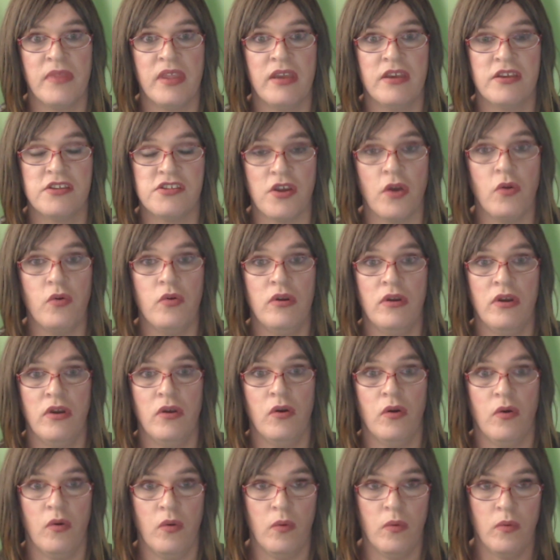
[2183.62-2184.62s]
So,
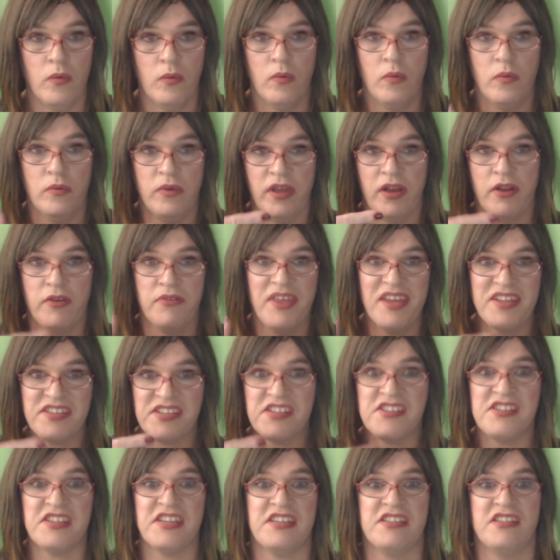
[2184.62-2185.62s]
that's
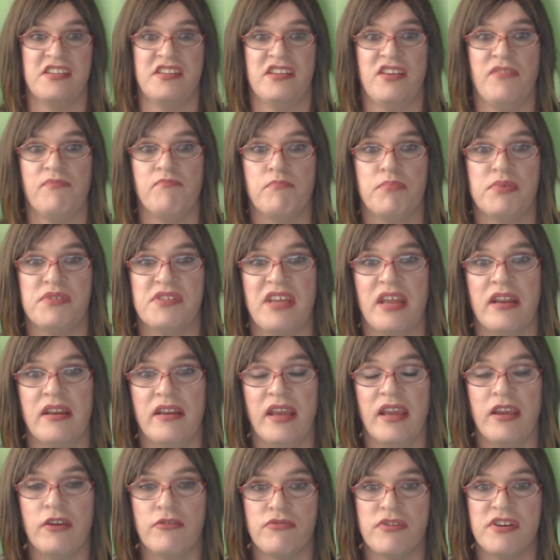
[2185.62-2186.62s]
a 67%
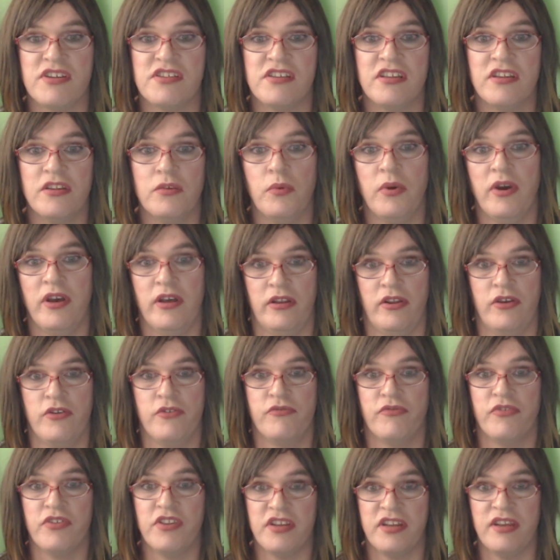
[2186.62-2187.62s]
increase in the workload
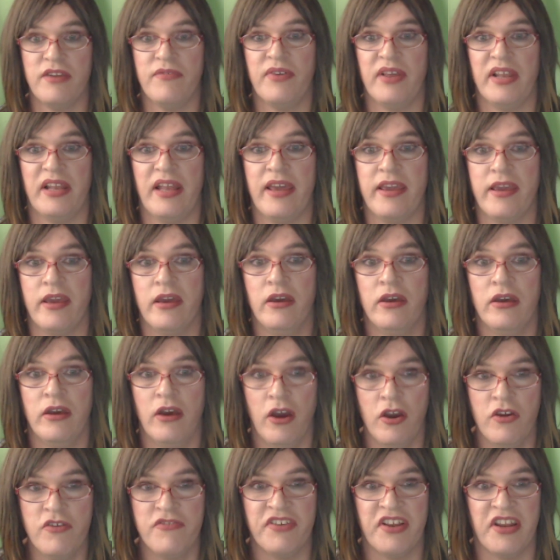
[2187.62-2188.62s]
for the DVLA
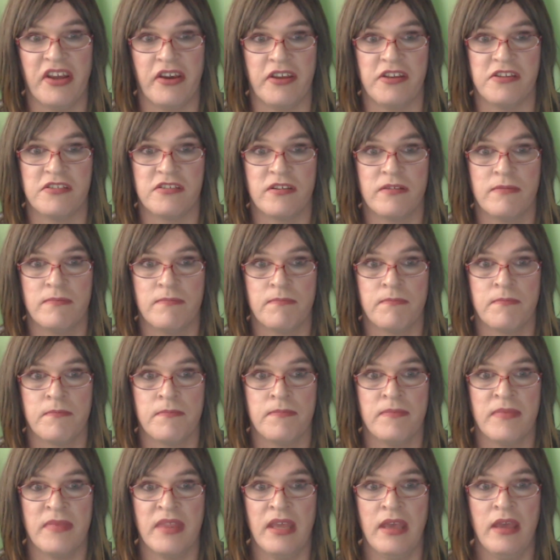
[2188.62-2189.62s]
overnight.
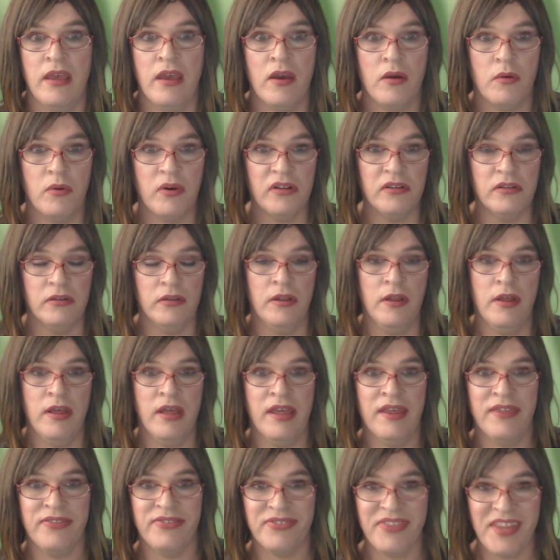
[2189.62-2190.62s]
Well,
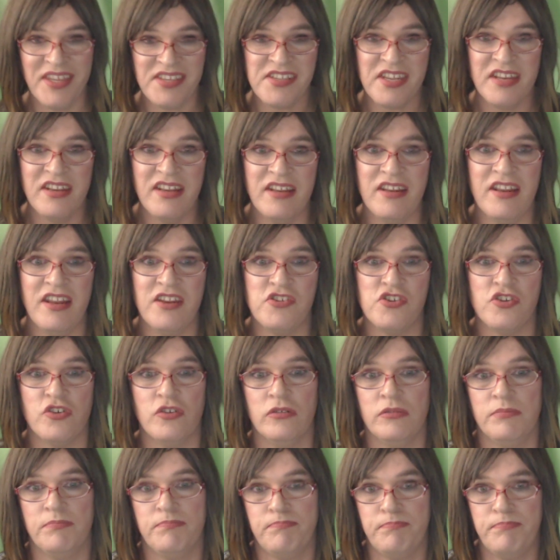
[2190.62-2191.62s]
that's an
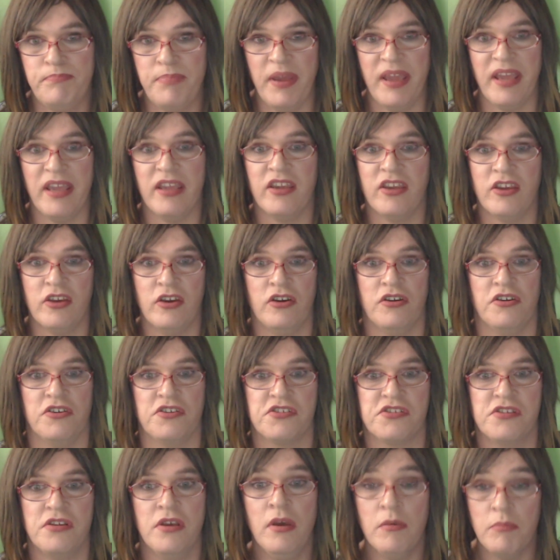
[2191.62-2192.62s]
initial big
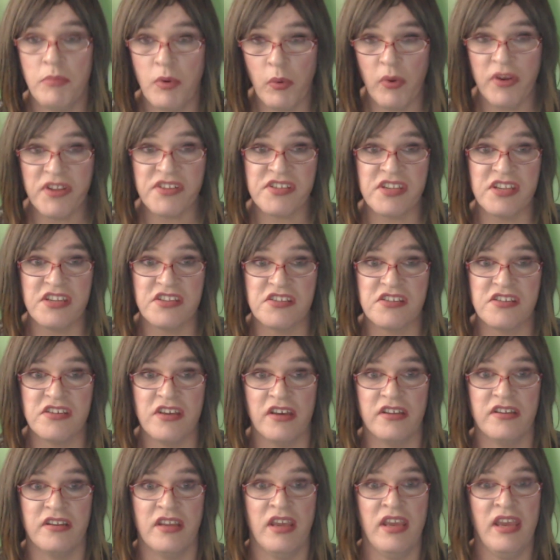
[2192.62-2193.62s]
cost, but once it's
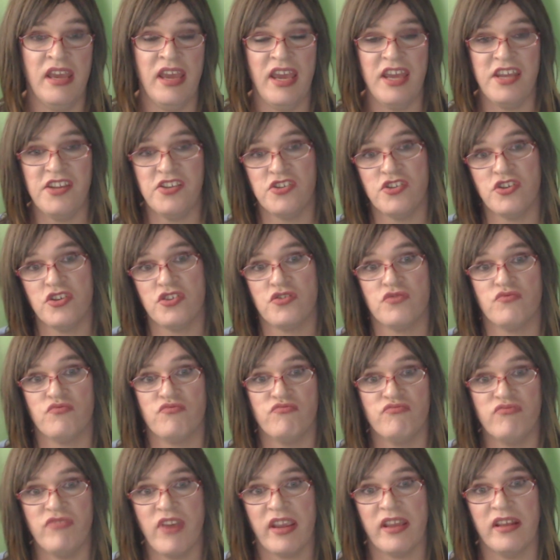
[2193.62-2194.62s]
done, it's just
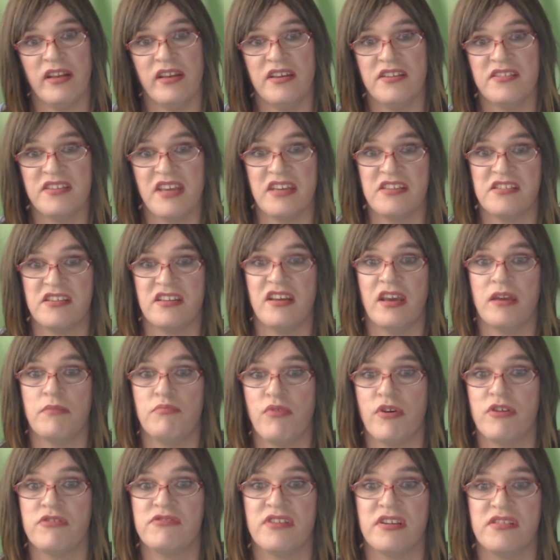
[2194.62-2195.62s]
regular day-to-day
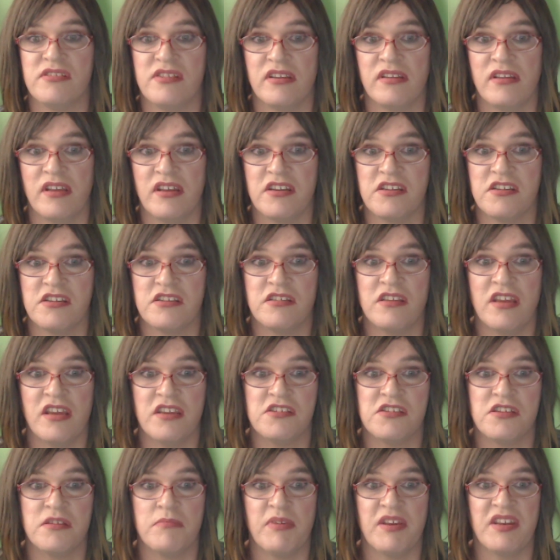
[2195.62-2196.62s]
processing that needs
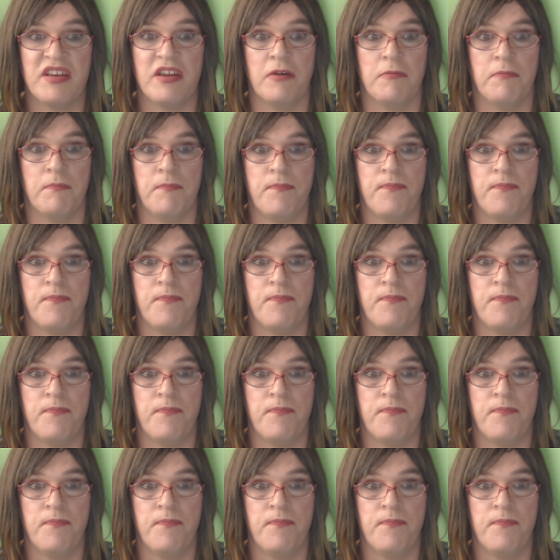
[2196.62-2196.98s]
to be done.